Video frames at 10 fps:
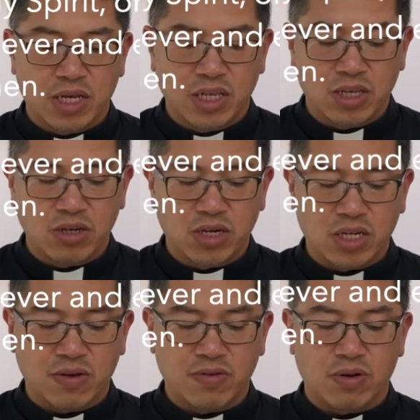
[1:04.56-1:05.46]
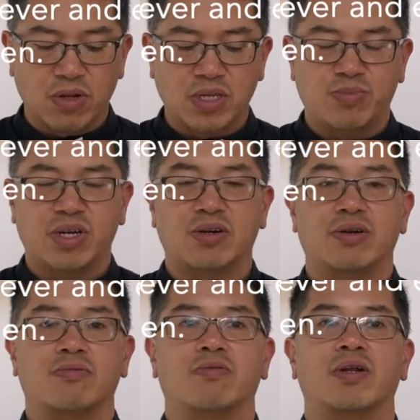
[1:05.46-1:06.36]
in the unity of the Holy
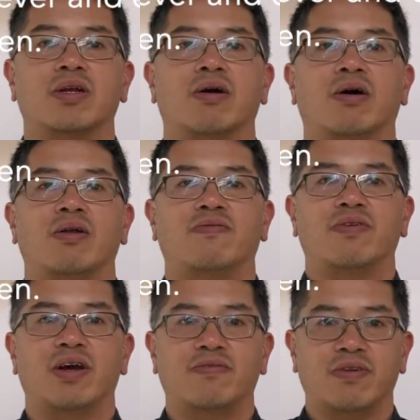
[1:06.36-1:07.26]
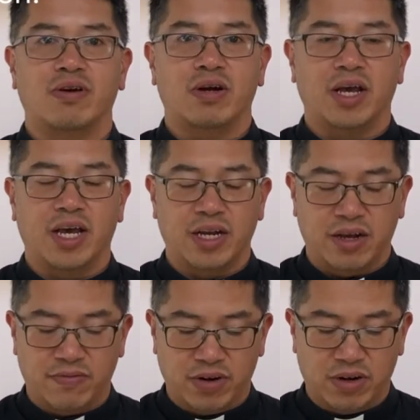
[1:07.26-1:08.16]
Spirit, one God, forever and
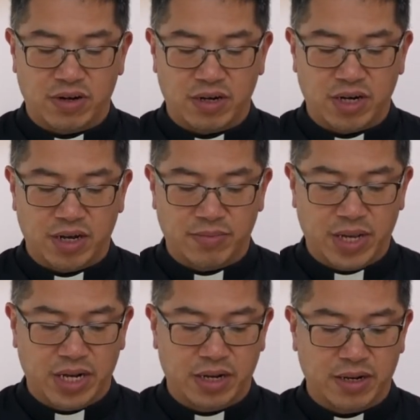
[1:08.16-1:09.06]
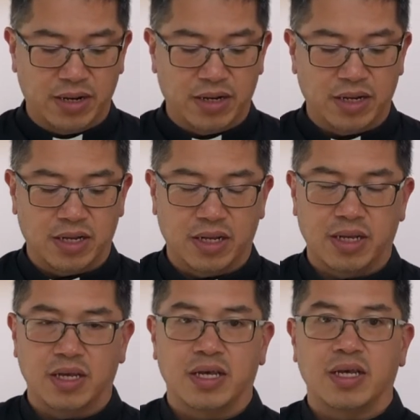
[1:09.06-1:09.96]
ever. Amen.
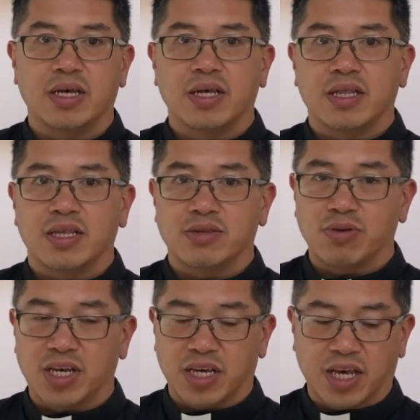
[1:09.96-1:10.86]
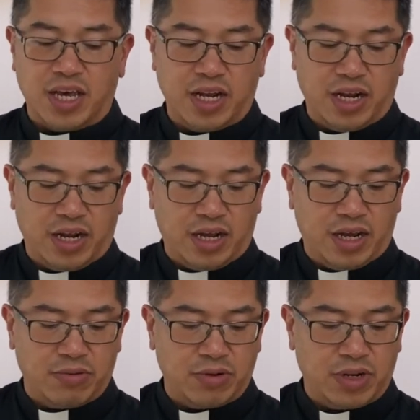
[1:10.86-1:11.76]
This week, again,
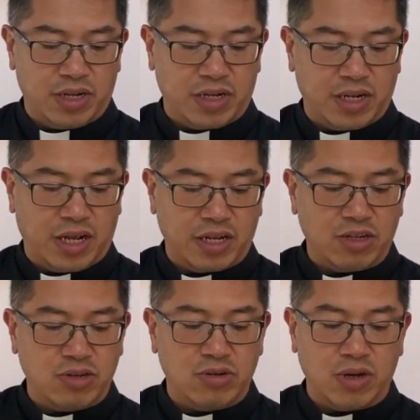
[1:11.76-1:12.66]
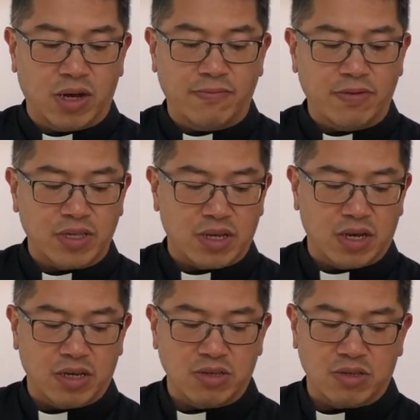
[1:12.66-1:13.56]
I would like to
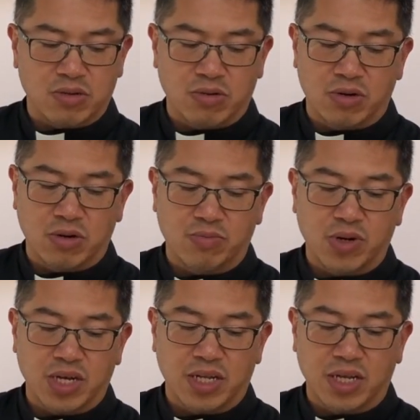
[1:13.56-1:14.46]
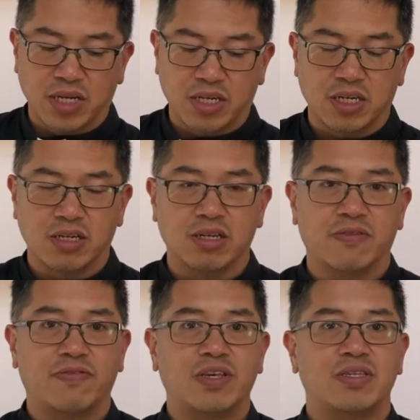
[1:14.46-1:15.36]
emphasize or bring attention to the
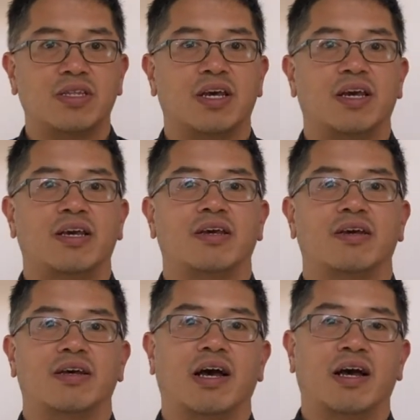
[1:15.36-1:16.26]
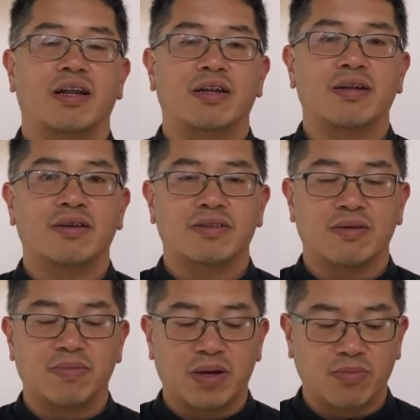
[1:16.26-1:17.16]
feast day on
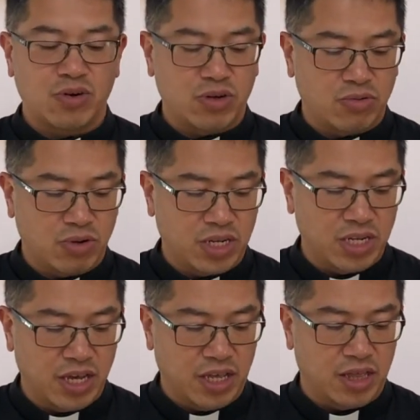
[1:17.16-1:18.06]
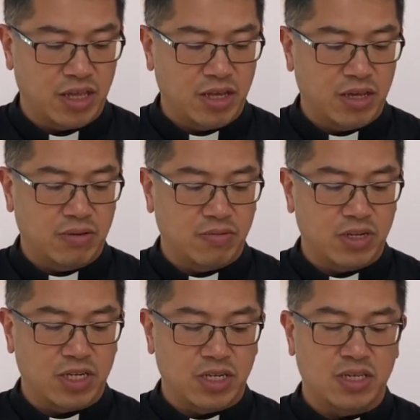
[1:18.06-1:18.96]
September 28th,
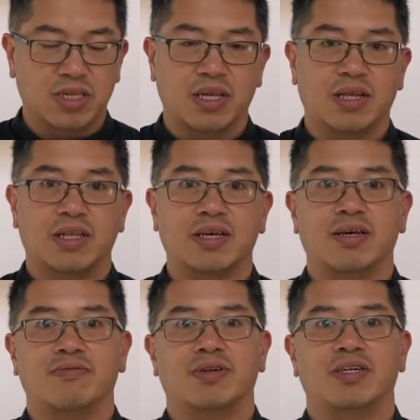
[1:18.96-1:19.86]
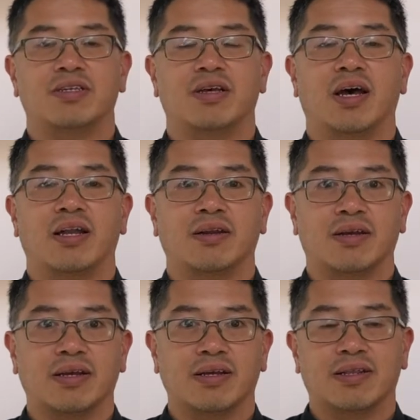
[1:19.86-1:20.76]
which is, the, which is on
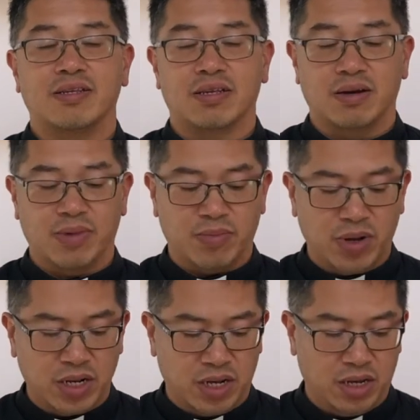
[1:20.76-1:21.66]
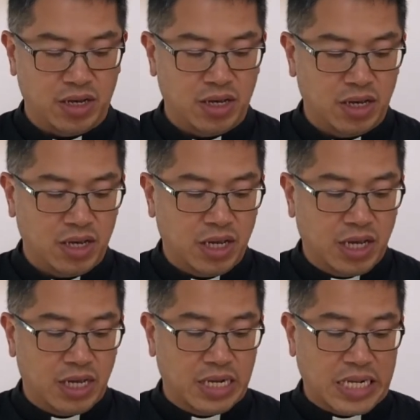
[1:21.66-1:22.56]
this coming Monday
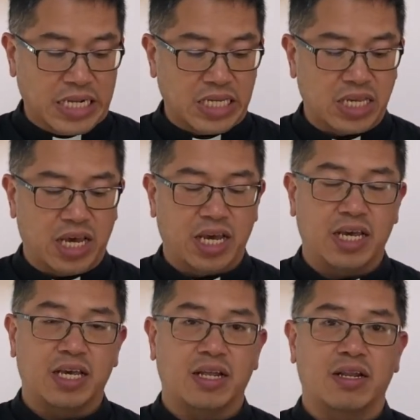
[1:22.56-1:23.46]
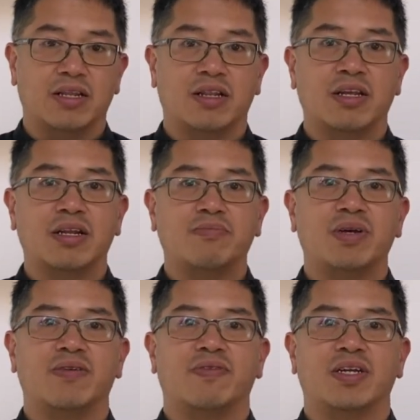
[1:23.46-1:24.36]
and it is a little
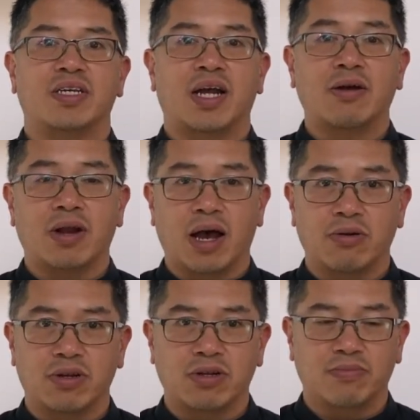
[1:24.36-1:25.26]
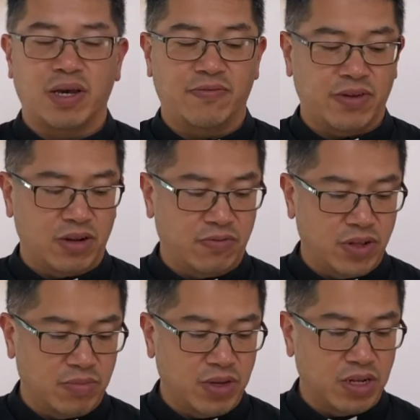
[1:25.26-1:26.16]
bit of a shout out to my fellow
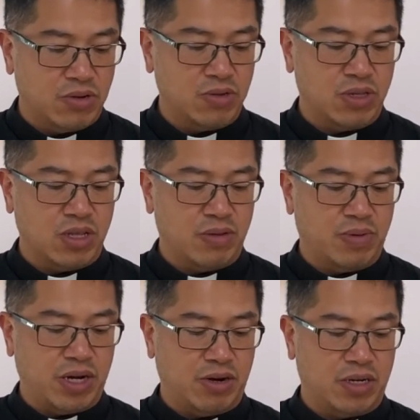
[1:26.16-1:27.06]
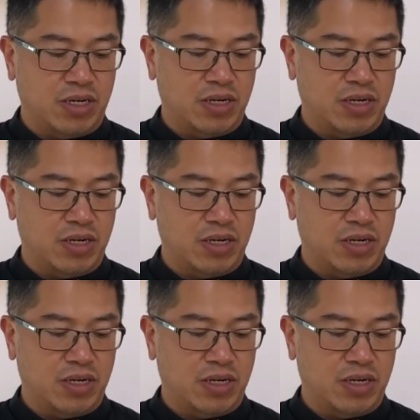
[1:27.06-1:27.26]
Filipinos in the parish